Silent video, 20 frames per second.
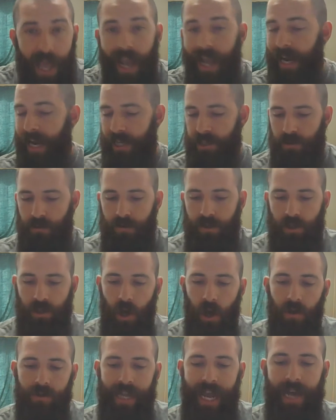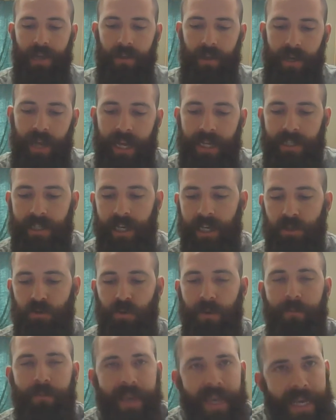and as a result, Athanasius
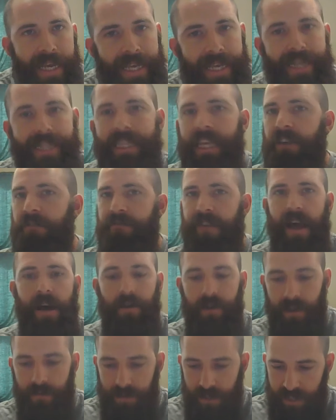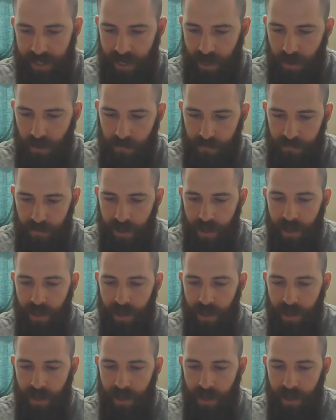repeatedly found himself